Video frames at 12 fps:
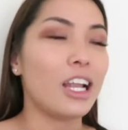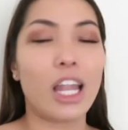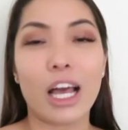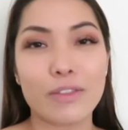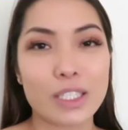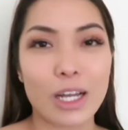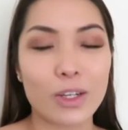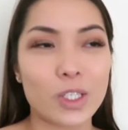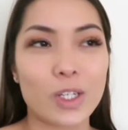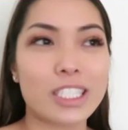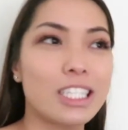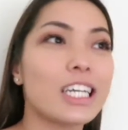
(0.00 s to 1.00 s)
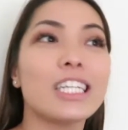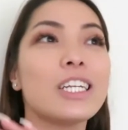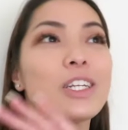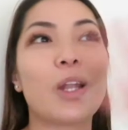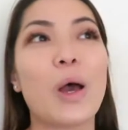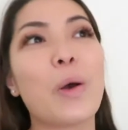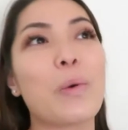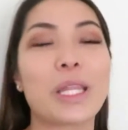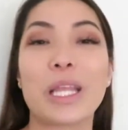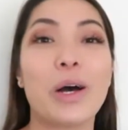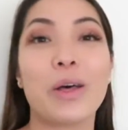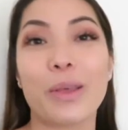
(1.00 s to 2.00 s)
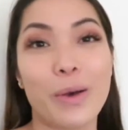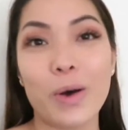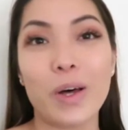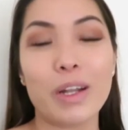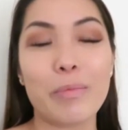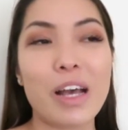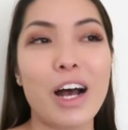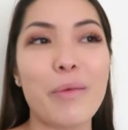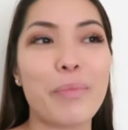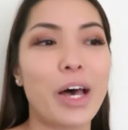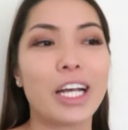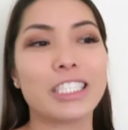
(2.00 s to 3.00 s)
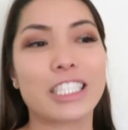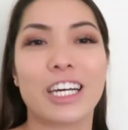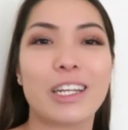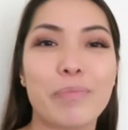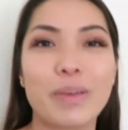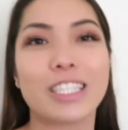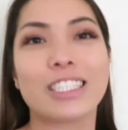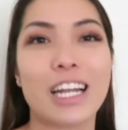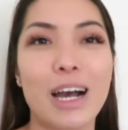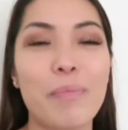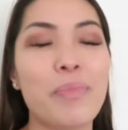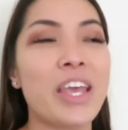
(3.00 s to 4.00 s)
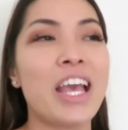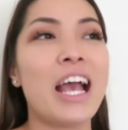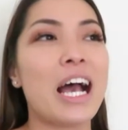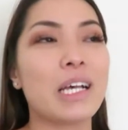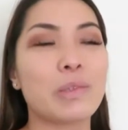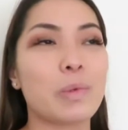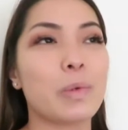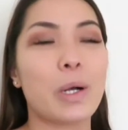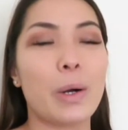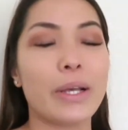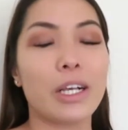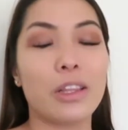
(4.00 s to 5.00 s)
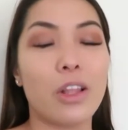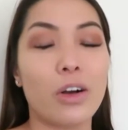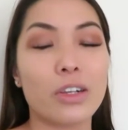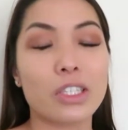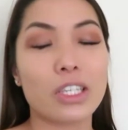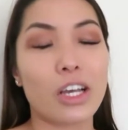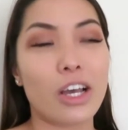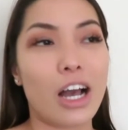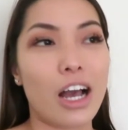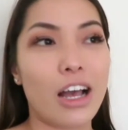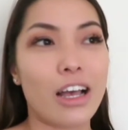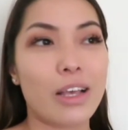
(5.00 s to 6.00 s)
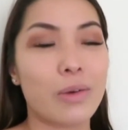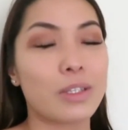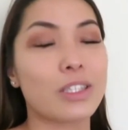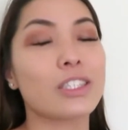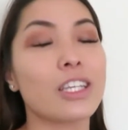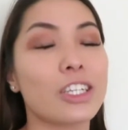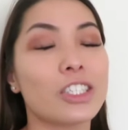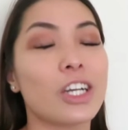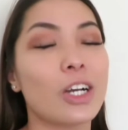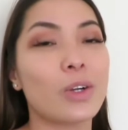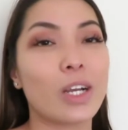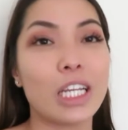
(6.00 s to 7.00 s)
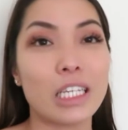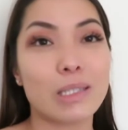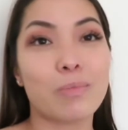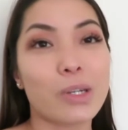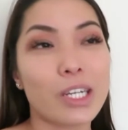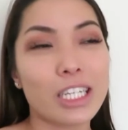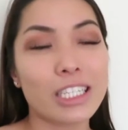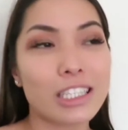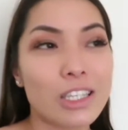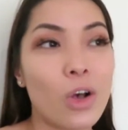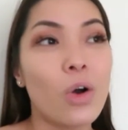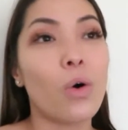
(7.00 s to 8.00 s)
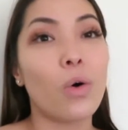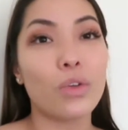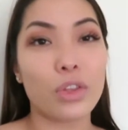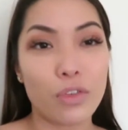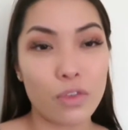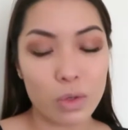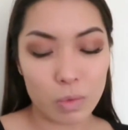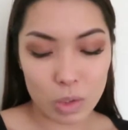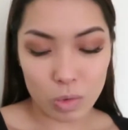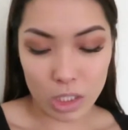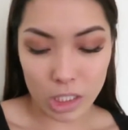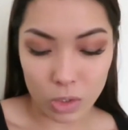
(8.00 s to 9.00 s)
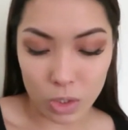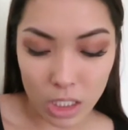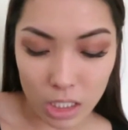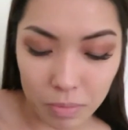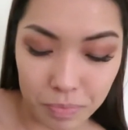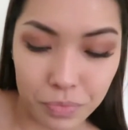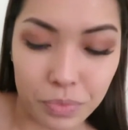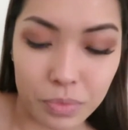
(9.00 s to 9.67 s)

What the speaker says: lifestyle shots, and I didn't know what the hell they were on about, but I just kind of picked it up as we were going along. So it was such a great experience. All the food was really good.